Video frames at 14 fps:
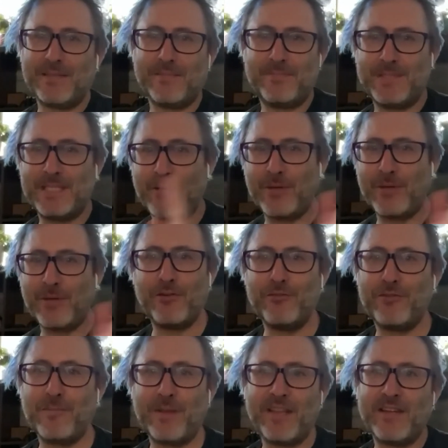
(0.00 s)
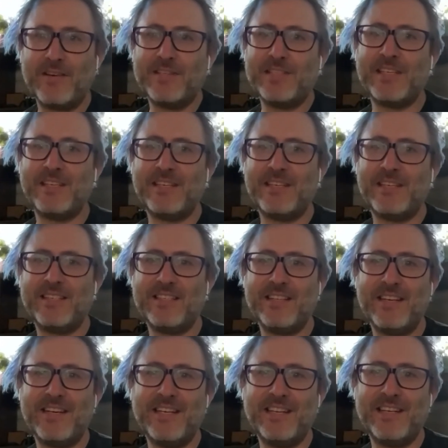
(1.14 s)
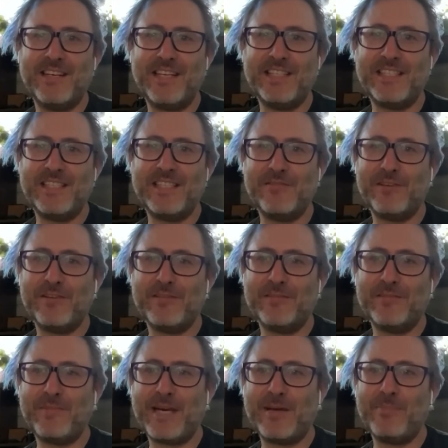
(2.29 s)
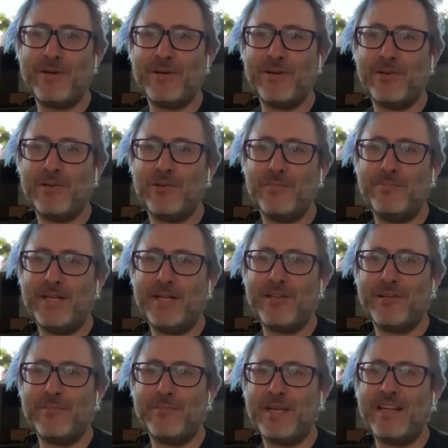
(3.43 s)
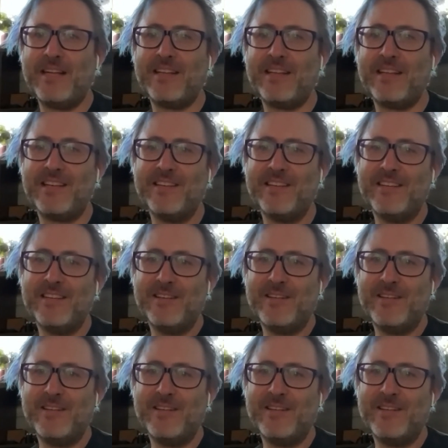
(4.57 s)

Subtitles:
like segueing on from that, there's a 1997 paper called "Better Than Being There"